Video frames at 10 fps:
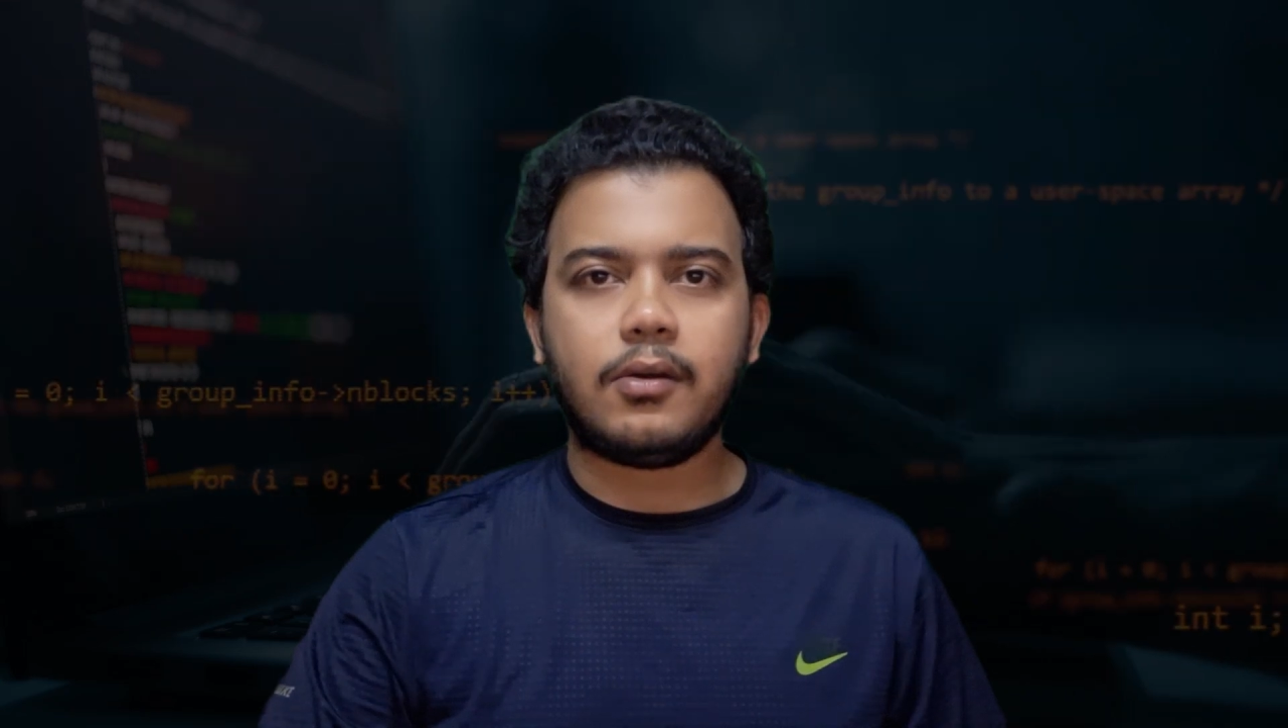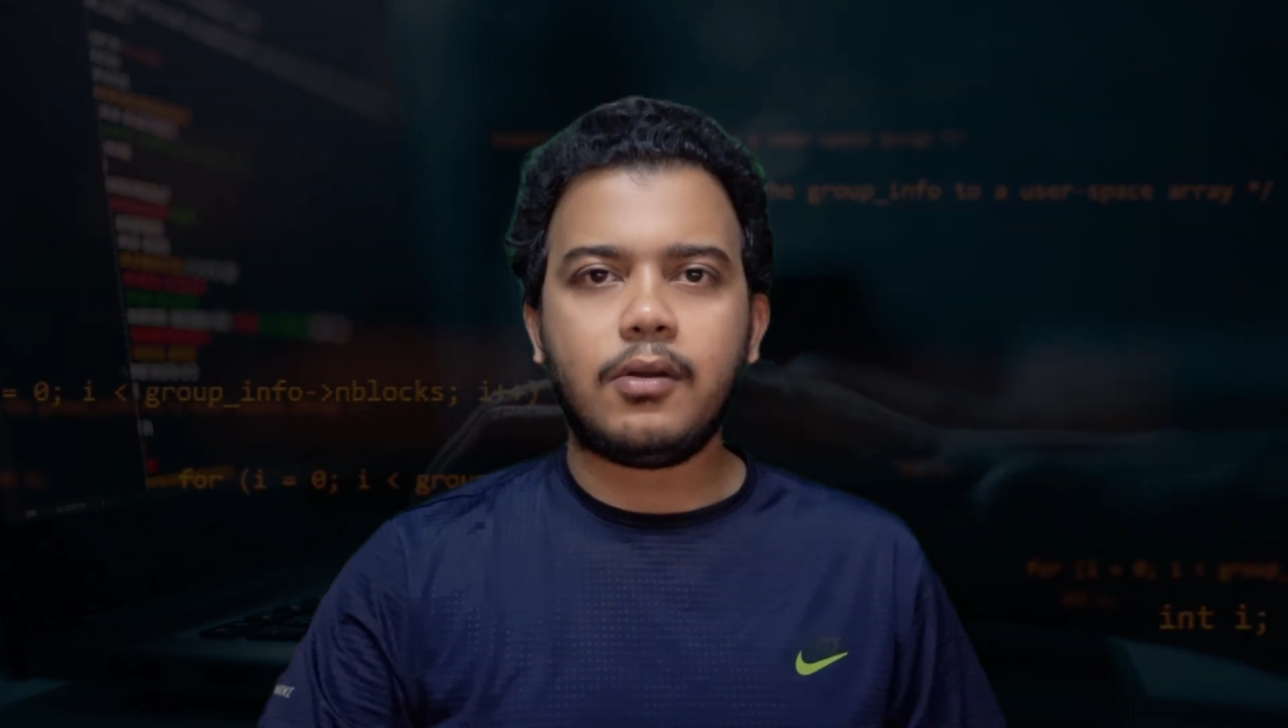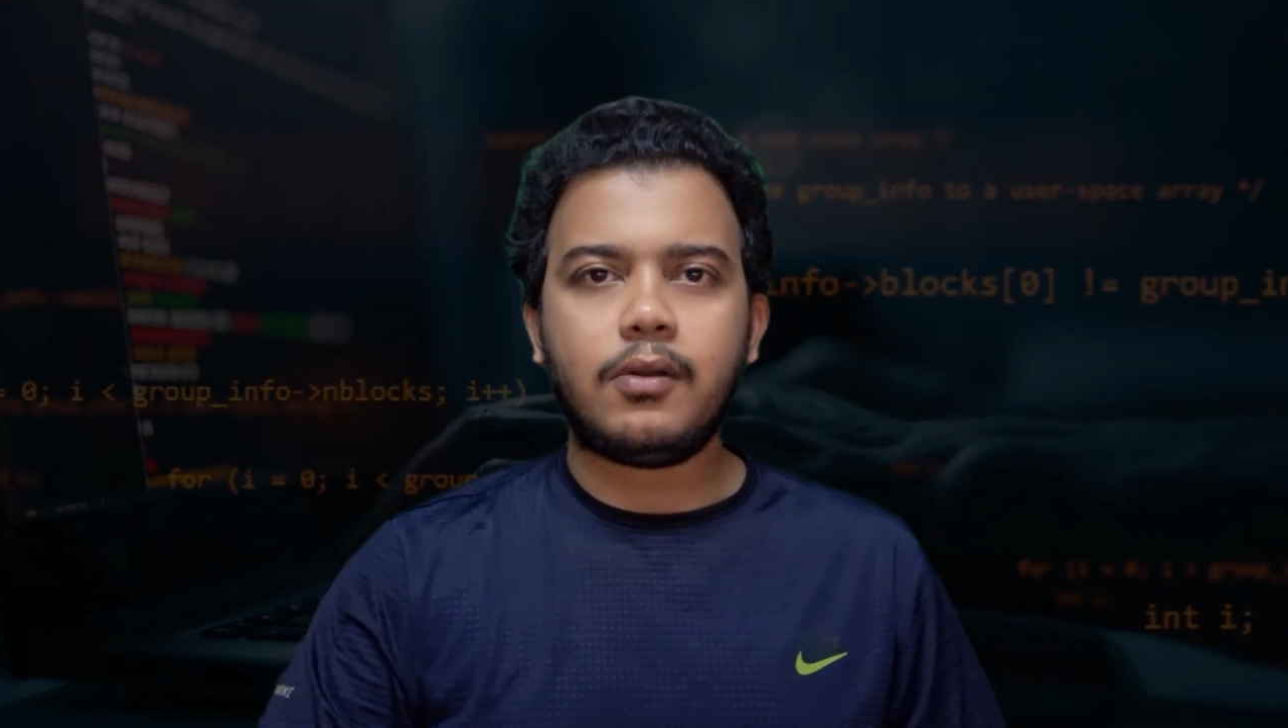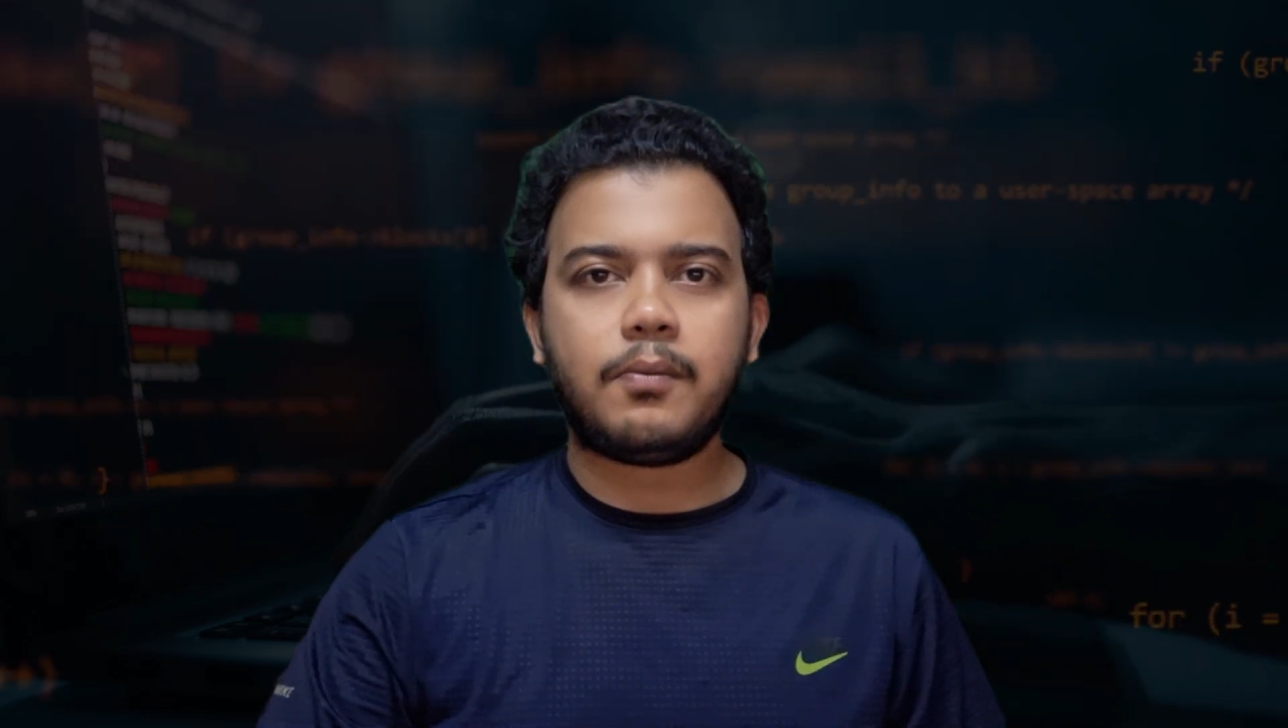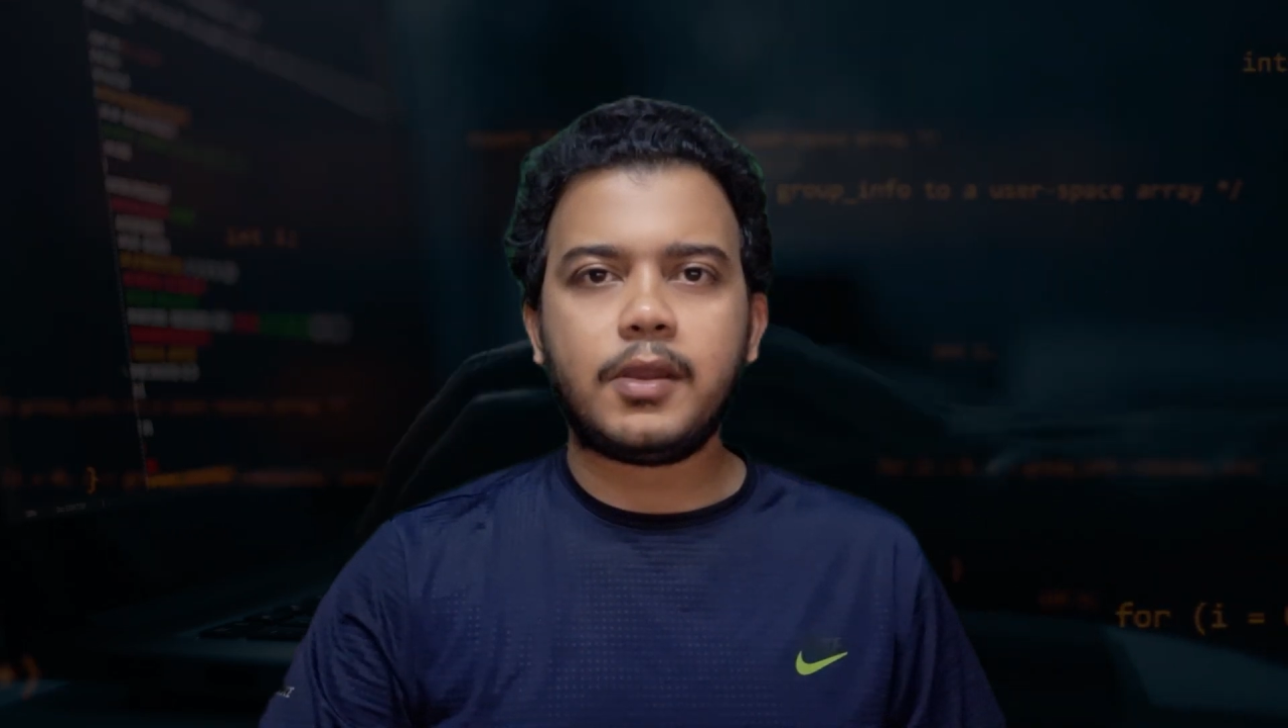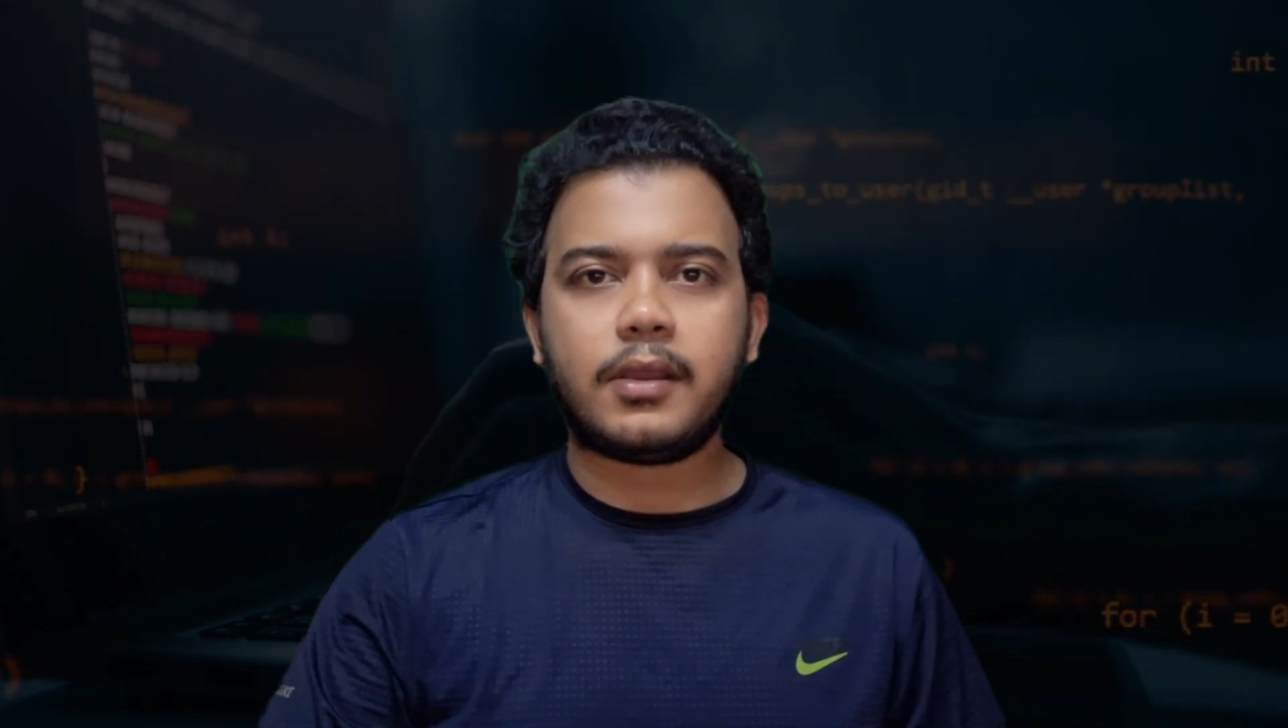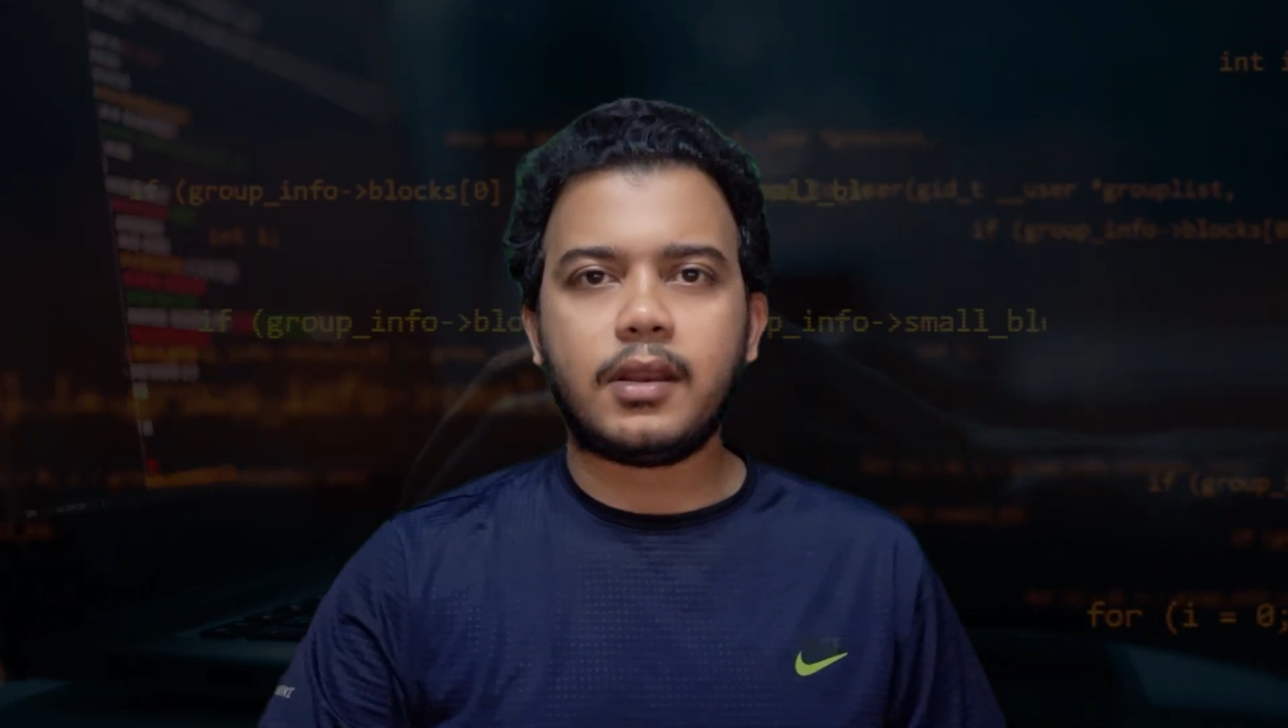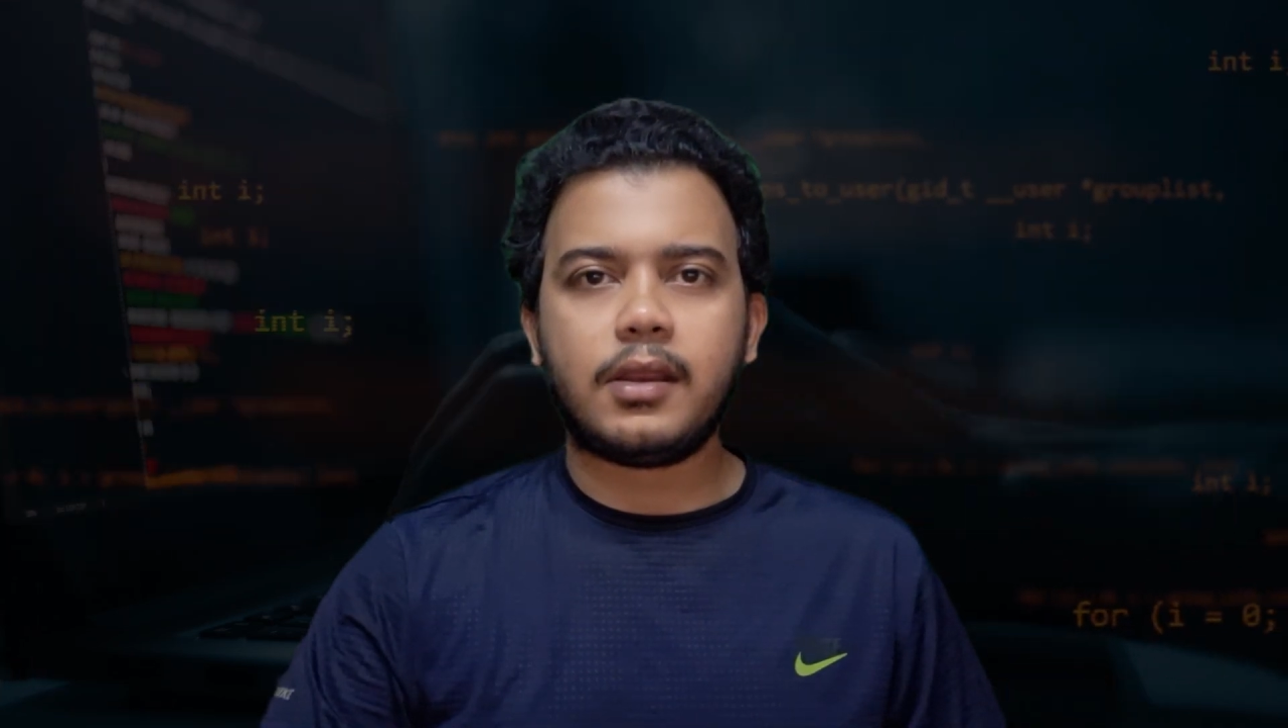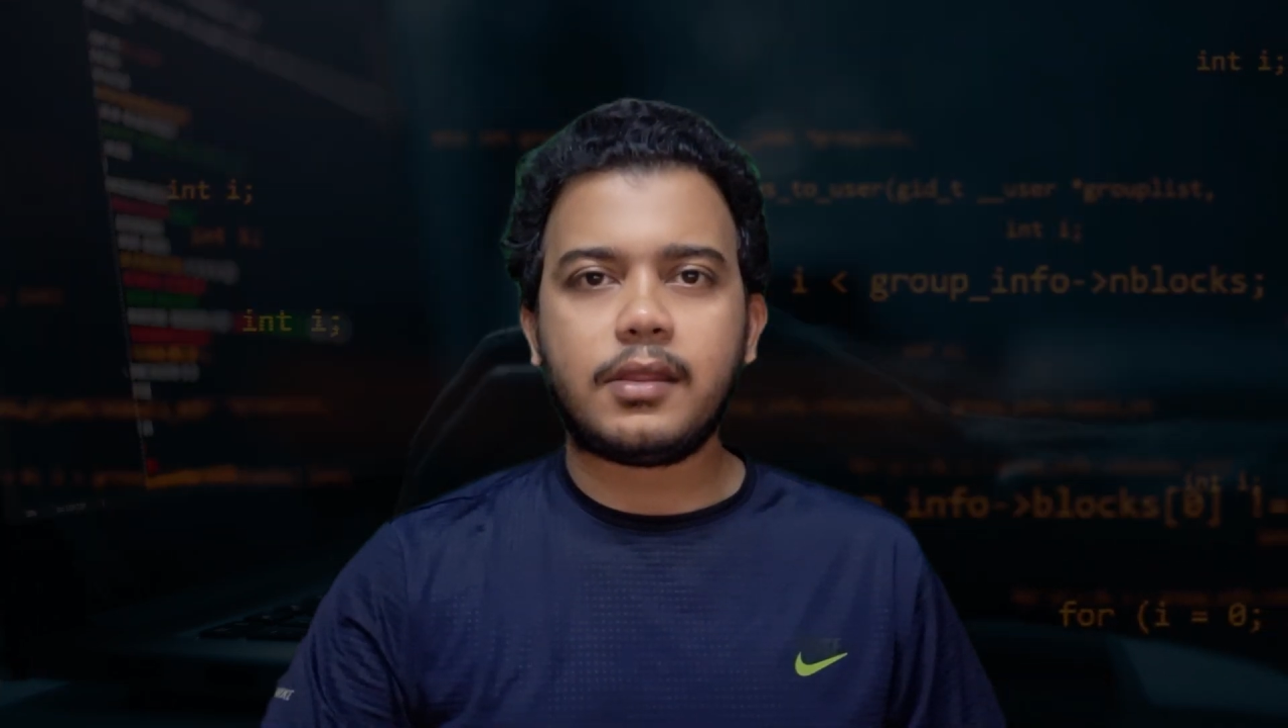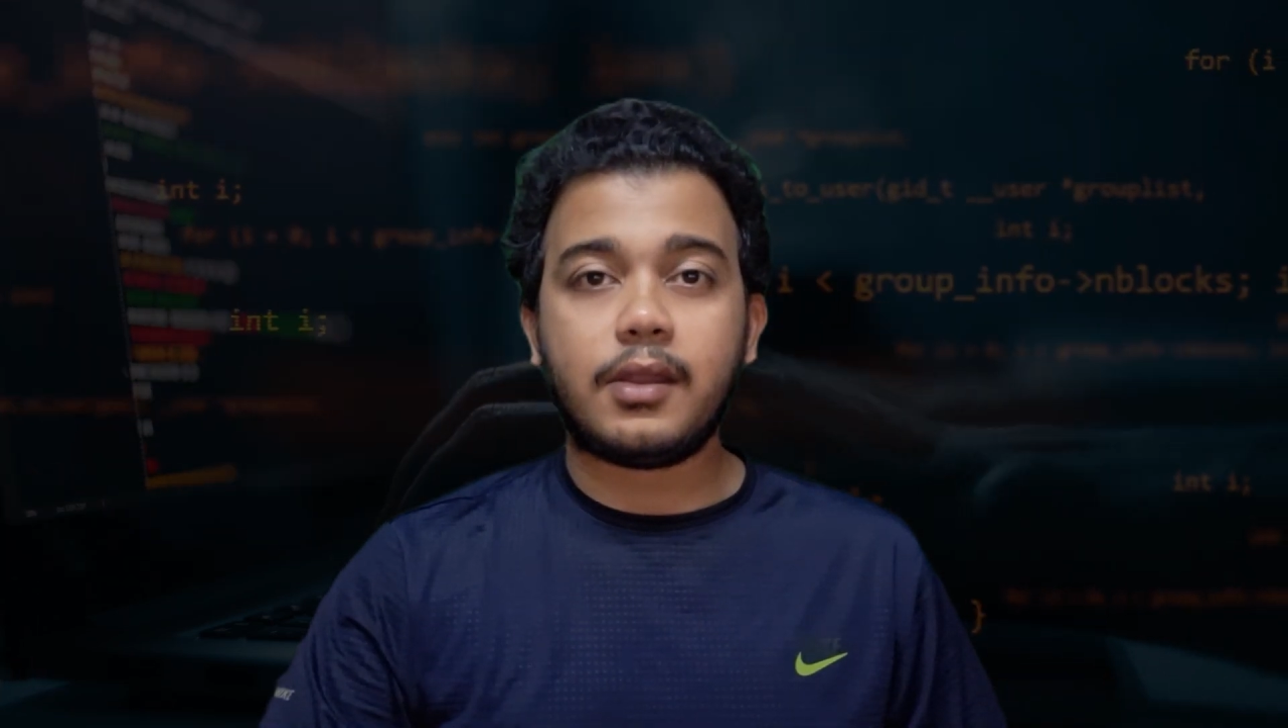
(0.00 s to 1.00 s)
all of my
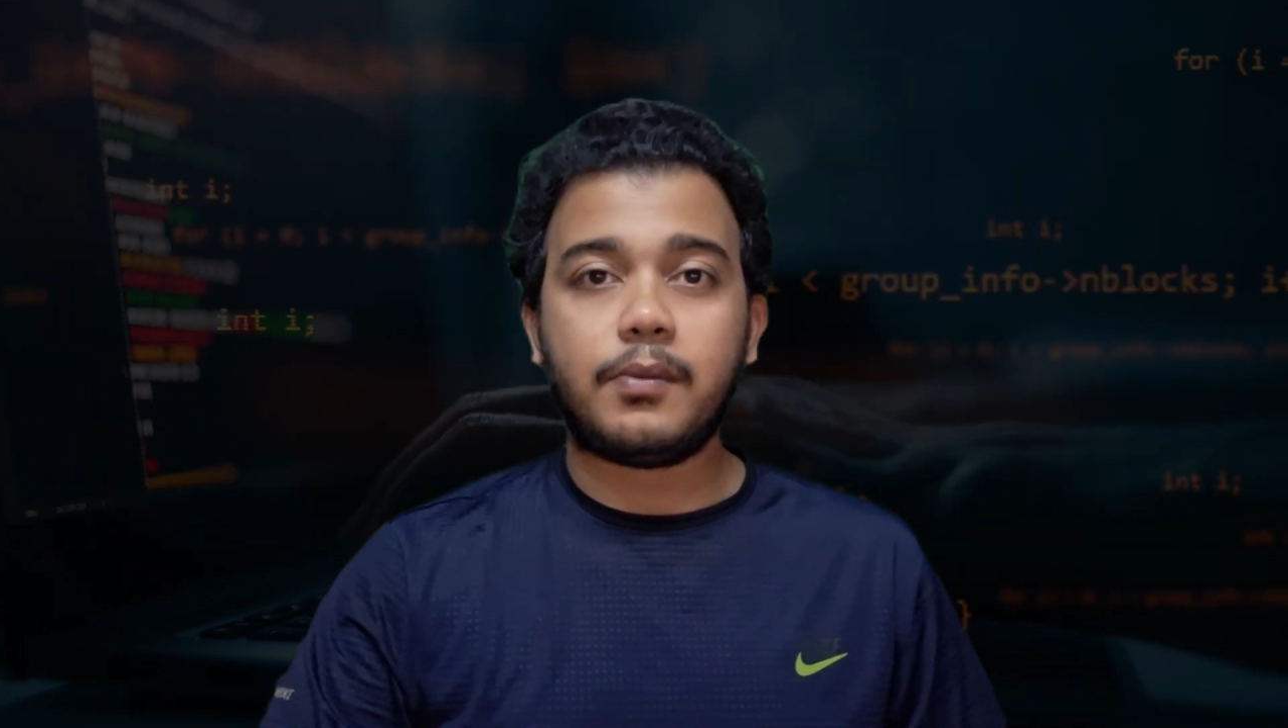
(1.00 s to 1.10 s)
clients are